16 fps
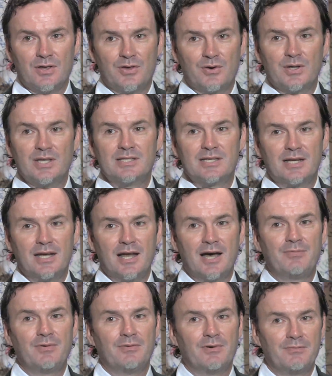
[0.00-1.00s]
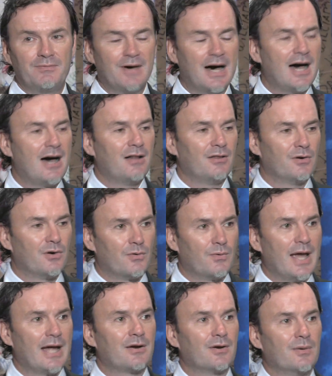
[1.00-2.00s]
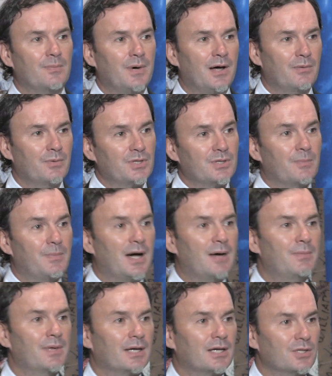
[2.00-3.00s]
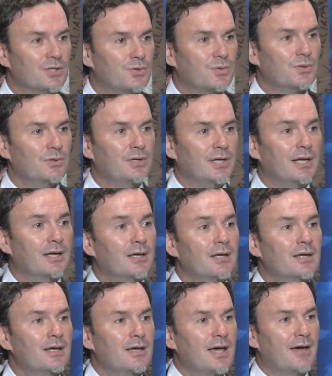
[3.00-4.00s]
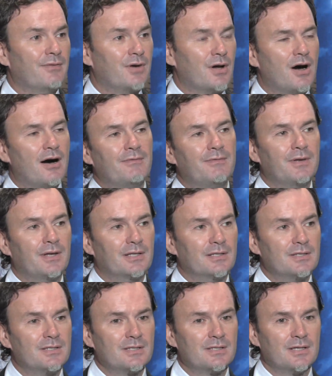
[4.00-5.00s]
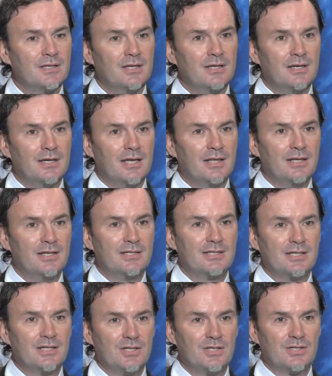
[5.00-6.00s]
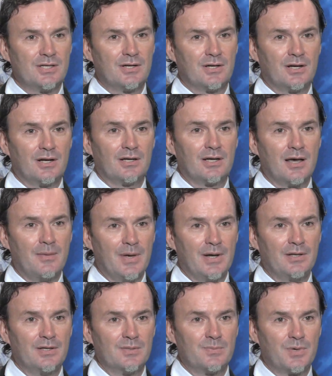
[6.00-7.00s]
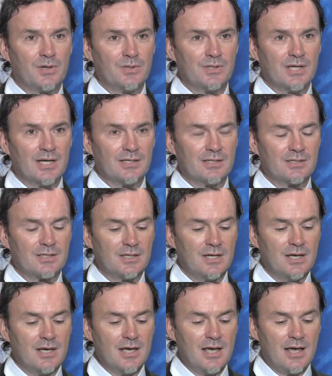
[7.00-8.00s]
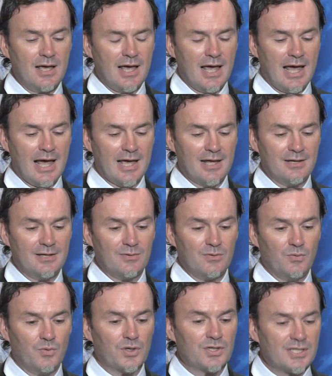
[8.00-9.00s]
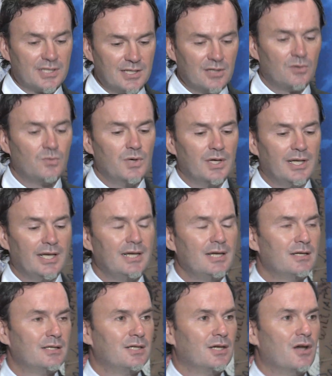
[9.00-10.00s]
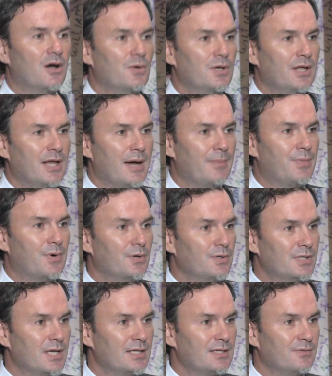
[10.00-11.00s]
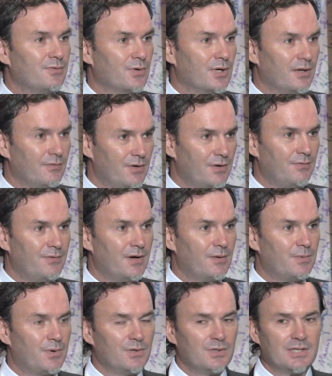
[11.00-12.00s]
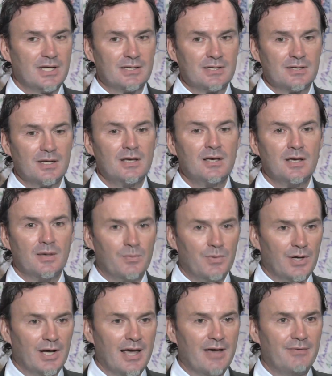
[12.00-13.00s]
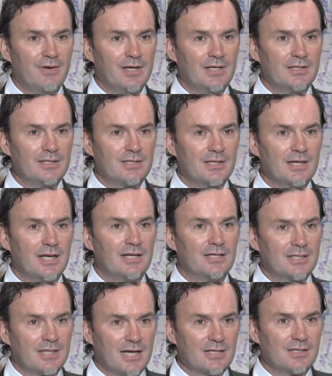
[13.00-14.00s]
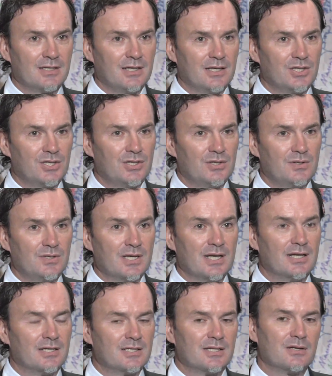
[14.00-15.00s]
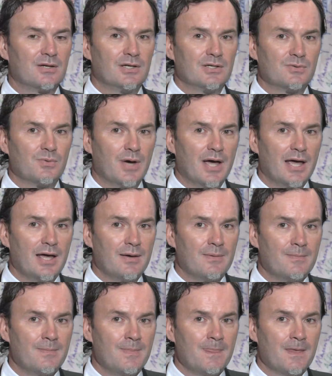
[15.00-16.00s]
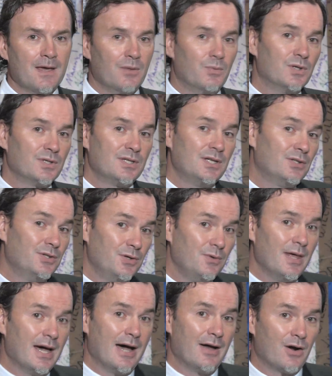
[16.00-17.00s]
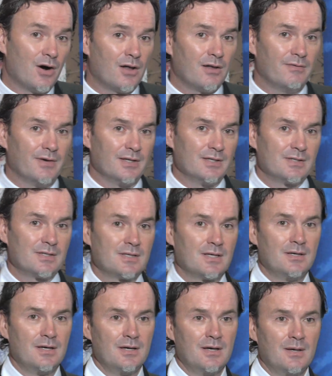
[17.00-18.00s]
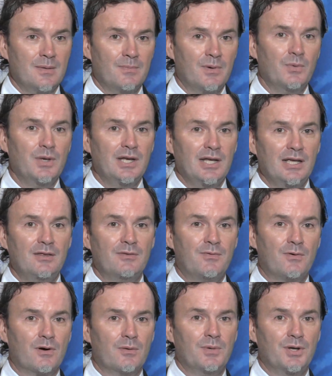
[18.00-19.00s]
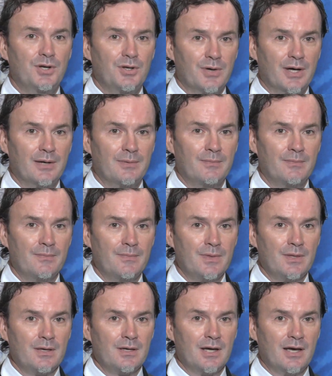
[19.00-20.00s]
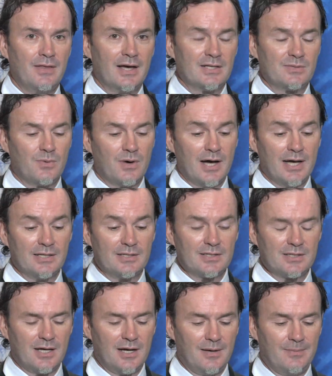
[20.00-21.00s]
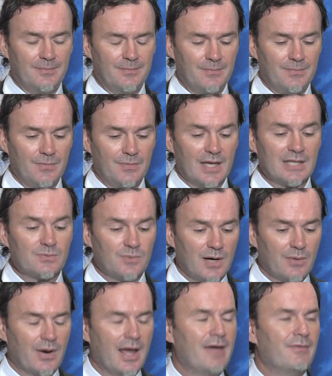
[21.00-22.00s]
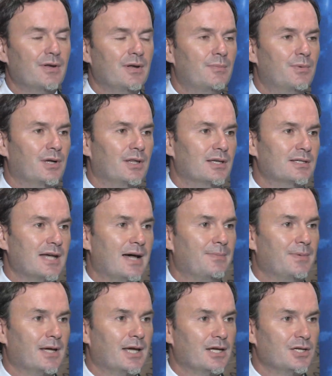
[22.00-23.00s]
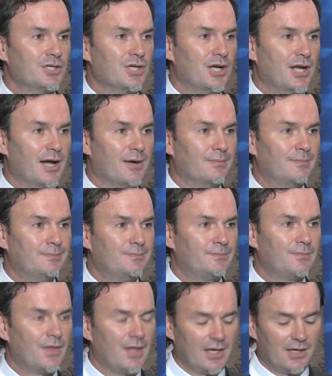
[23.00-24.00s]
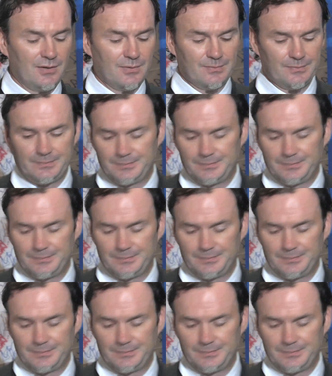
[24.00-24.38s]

There isn't enough of a file or a record upon which the public can truly have confidence in the decisions that are going to come out of this process. And we're still willing to go into that process if we're given a fair process and bring evidence and discuss the issues in a serious way. And we'll still do that, all of us. But we need the forum to do it. And that's why we're having to bring this application now. Thank you.